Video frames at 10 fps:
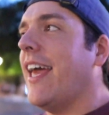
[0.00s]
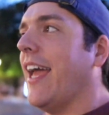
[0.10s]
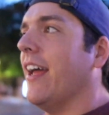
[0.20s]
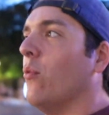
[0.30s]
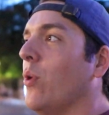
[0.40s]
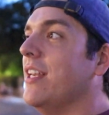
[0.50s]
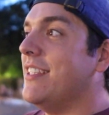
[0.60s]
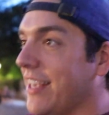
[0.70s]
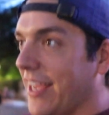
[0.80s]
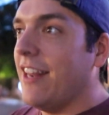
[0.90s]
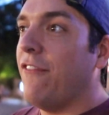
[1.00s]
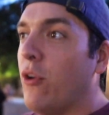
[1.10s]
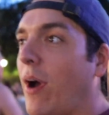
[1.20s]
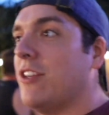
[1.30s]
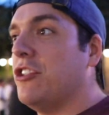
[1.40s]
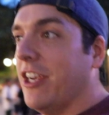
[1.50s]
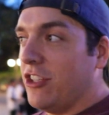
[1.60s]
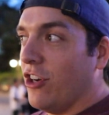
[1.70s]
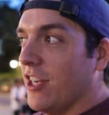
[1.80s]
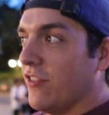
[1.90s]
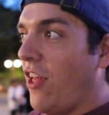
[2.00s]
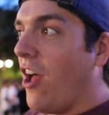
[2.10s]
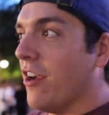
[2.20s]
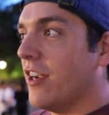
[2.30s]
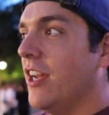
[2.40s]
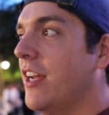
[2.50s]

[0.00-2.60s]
And we did, if you watched yesterday's vlog,